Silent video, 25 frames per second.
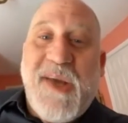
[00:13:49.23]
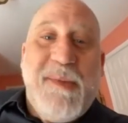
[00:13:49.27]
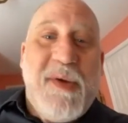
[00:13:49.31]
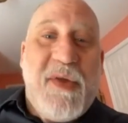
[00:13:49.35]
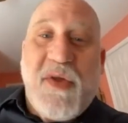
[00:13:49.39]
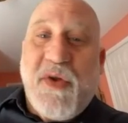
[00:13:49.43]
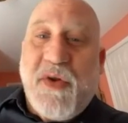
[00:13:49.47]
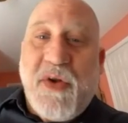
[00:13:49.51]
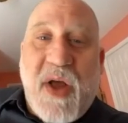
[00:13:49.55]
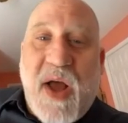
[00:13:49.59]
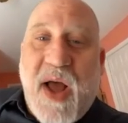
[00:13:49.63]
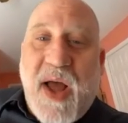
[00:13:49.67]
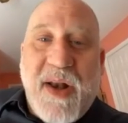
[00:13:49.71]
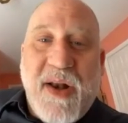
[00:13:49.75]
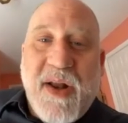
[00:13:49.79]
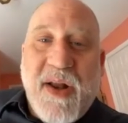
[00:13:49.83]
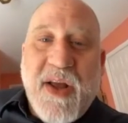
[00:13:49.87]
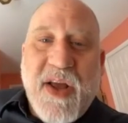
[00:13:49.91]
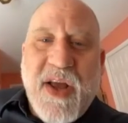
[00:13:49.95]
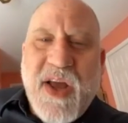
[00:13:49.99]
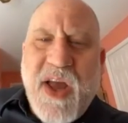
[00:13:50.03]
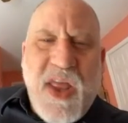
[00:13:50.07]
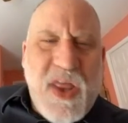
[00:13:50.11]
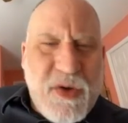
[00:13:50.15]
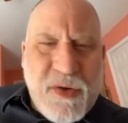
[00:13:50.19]
but
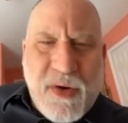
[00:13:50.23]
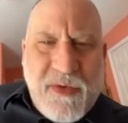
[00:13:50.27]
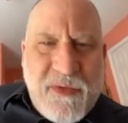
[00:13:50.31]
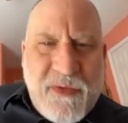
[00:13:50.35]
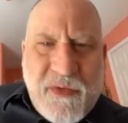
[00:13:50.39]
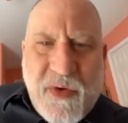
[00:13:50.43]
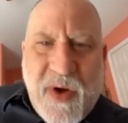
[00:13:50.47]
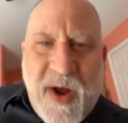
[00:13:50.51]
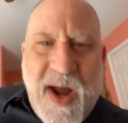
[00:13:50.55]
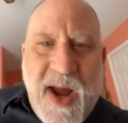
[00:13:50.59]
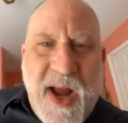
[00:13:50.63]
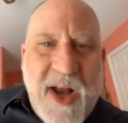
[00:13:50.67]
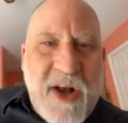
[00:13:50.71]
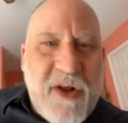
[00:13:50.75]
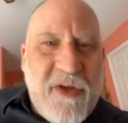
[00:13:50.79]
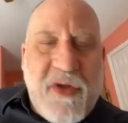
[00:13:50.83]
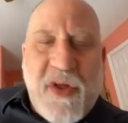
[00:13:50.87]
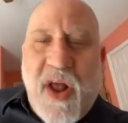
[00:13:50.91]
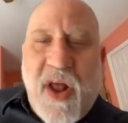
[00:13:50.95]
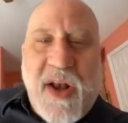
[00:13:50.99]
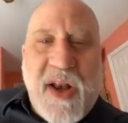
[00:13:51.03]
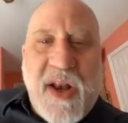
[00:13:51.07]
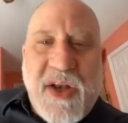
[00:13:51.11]
they're afraid or they're not